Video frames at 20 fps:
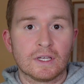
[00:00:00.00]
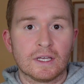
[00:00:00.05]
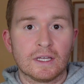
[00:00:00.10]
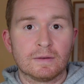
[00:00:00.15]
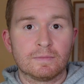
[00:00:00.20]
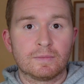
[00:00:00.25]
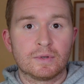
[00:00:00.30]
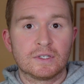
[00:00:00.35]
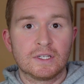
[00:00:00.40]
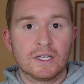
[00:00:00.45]

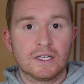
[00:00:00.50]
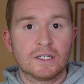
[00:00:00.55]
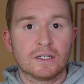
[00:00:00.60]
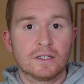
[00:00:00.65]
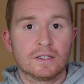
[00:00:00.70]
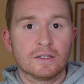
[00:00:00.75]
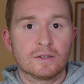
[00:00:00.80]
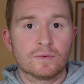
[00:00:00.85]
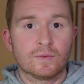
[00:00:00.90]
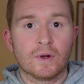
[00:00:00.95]
in
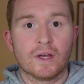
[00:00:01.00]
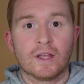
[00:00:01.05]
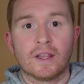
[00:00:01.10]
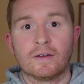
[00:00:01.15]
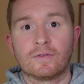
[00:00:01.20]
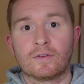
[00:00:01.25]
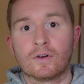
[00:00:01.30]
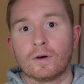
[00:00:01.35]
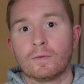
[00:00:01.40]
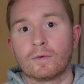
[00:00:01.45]
positions where
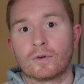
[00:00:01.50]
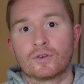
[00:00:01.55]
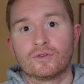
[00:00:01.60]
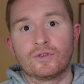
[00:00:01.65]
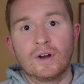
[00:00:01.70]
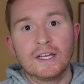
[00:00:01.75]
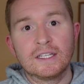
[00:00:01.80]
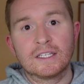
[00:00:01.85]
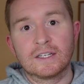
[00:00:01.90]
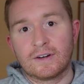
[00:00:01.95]
they've got
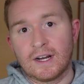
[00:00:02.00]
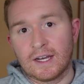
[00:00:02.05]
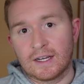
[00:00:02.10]
greater